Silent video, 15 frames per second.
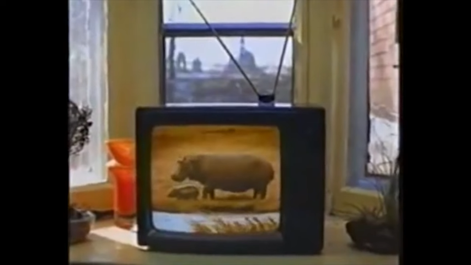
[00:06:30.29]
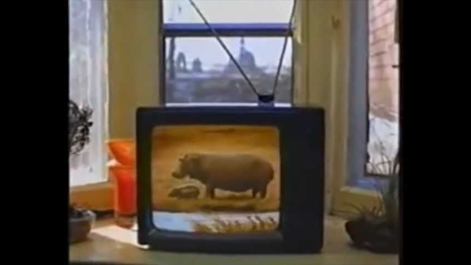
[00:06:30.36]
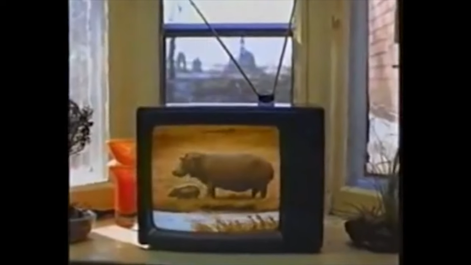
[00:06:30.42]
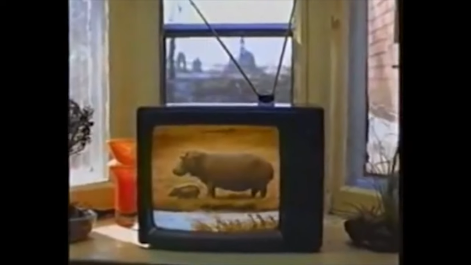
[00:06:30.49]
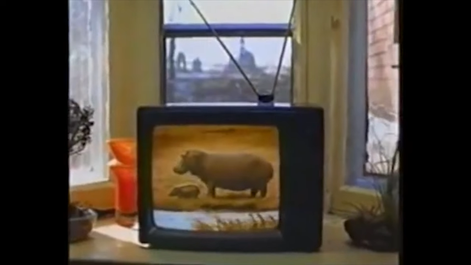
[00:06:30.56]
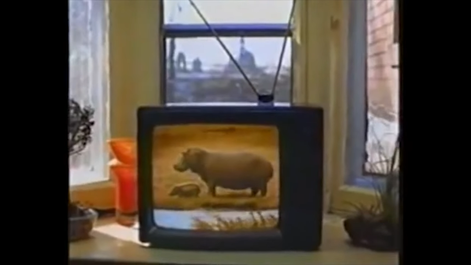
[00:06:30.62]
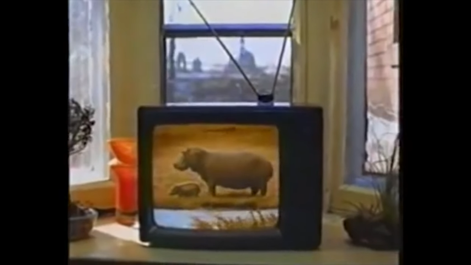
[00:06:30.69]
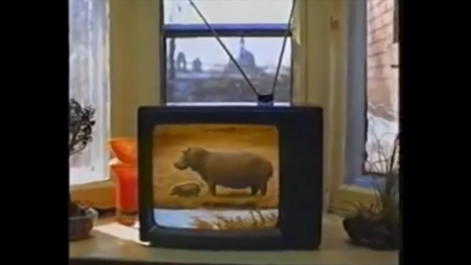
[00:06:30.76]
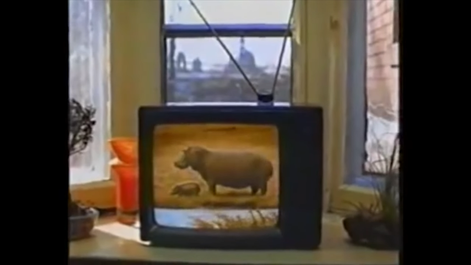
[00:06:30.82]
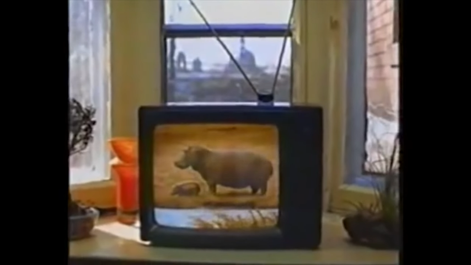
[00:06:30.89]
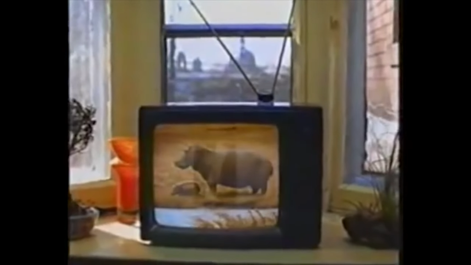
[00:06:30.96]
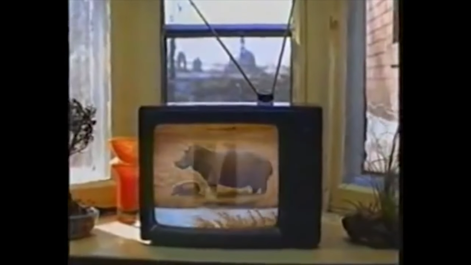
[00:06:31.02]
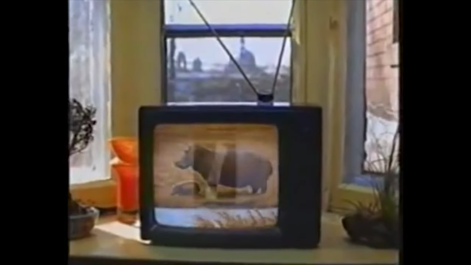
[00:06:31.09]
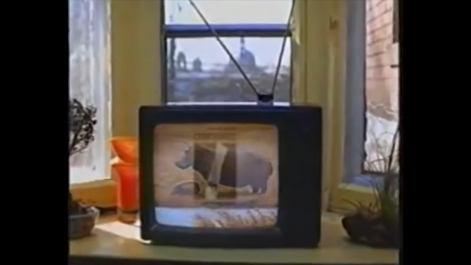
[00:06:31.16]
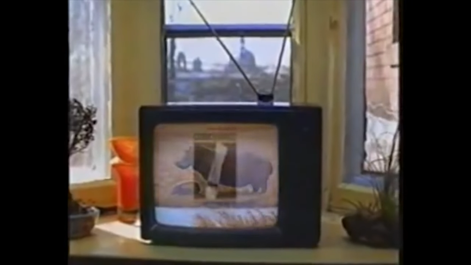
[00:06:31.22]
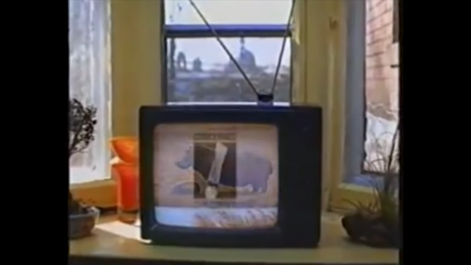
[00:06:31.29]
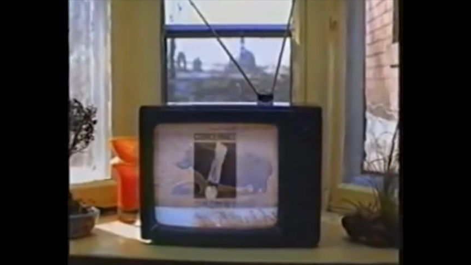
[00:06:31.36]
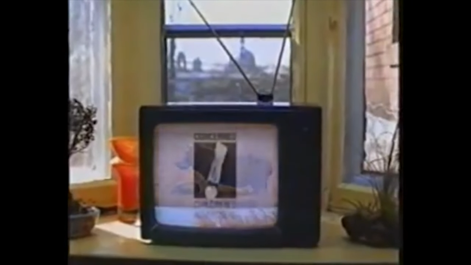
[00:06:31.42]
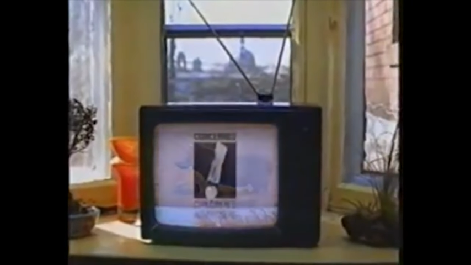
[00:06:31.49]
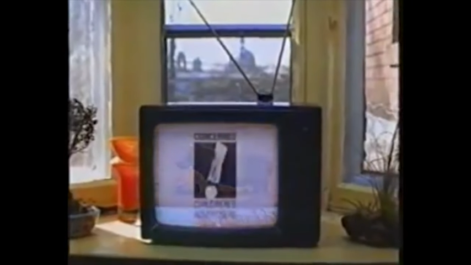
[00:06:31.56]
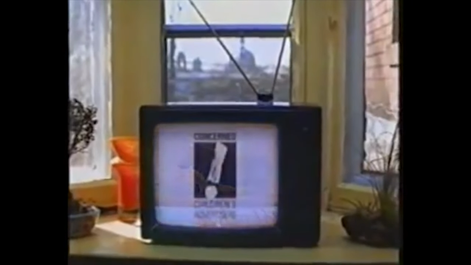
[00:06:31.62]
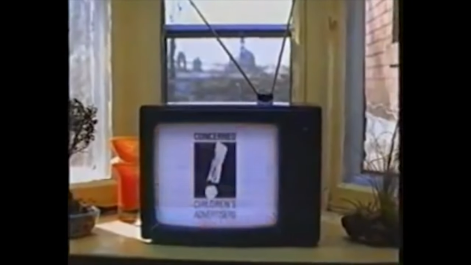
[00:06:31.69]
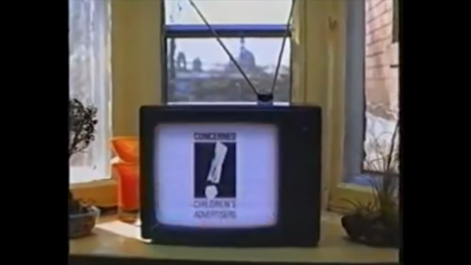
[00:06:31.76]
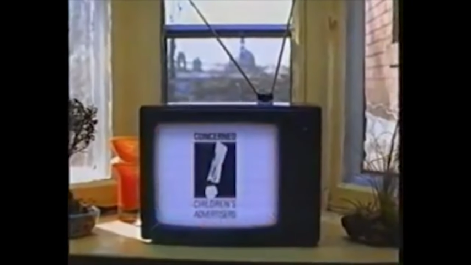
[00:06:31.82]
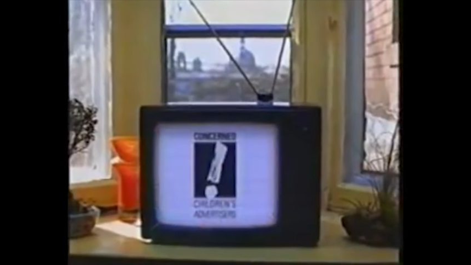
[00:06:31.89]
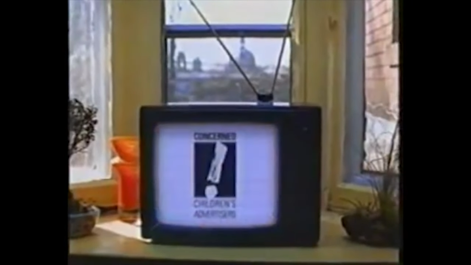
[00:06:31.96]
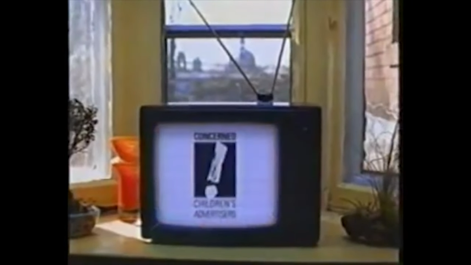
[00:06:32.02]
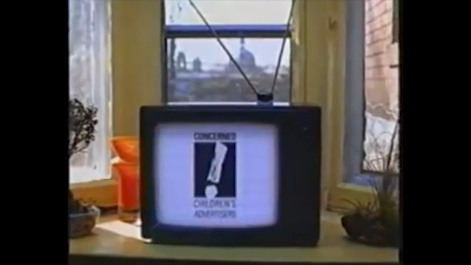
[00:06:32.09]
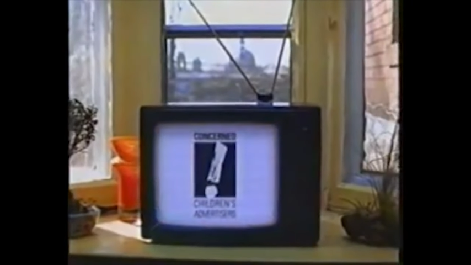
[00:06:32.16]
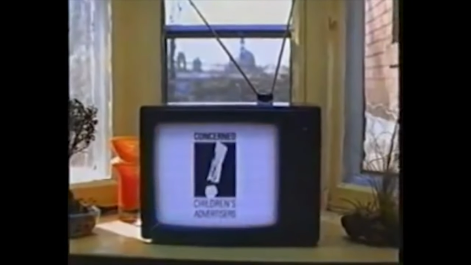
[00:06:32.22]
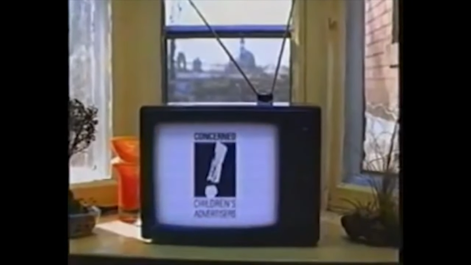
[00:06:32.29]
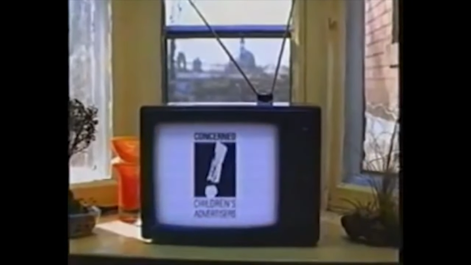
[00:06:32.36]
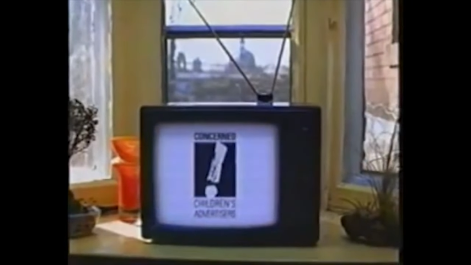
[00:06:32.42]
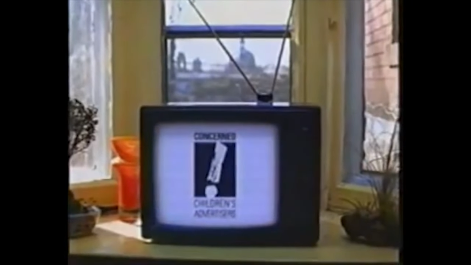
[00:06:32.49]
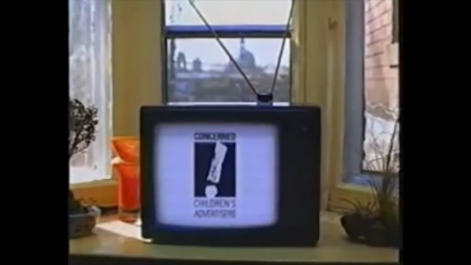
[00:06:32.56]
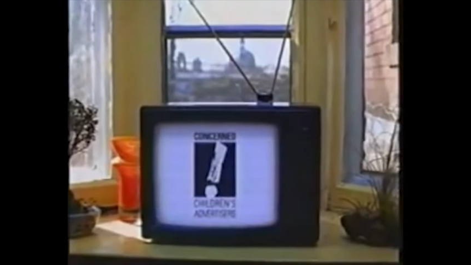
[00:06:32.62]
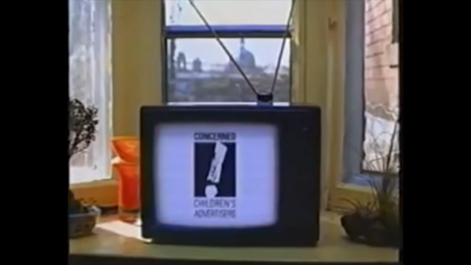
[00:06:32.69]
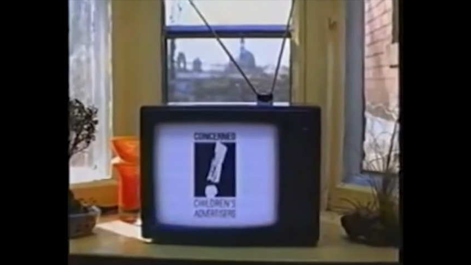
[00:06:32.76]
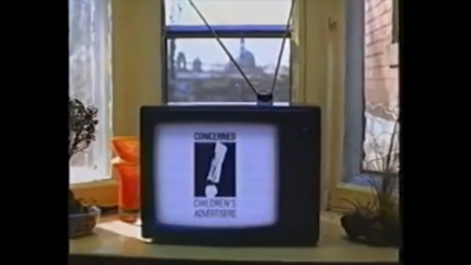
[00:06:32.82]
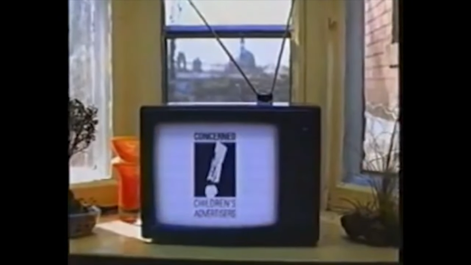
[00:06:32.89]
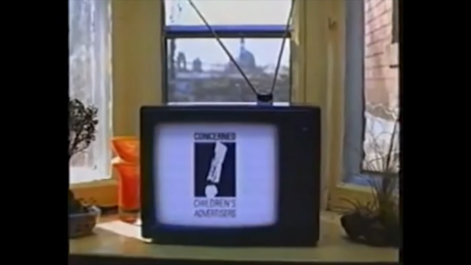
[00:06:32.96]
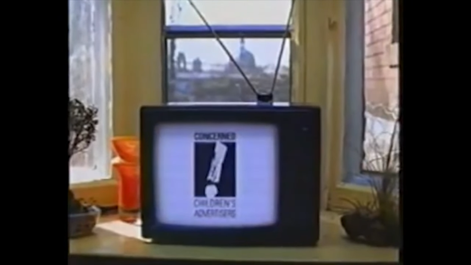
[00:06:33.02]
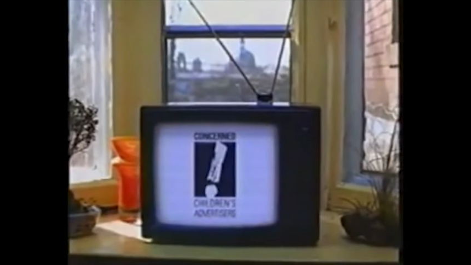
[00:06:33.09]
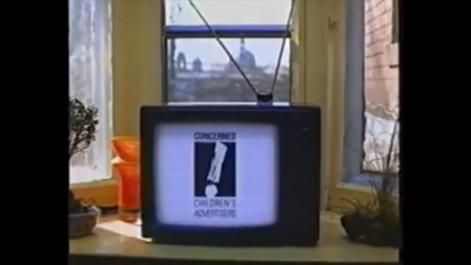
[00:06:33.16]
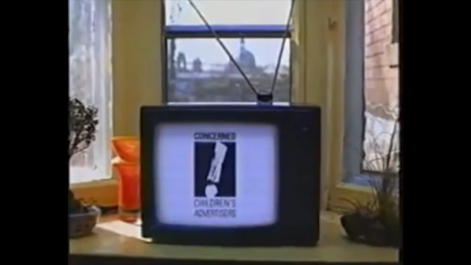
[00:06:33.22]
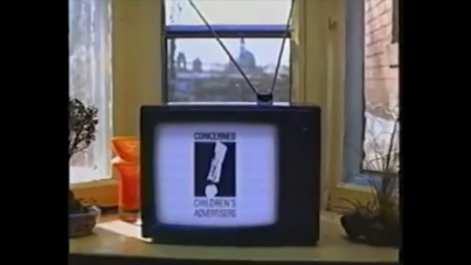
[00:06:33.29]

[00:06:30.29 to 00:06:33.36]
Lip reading: [unreadable: no face in view]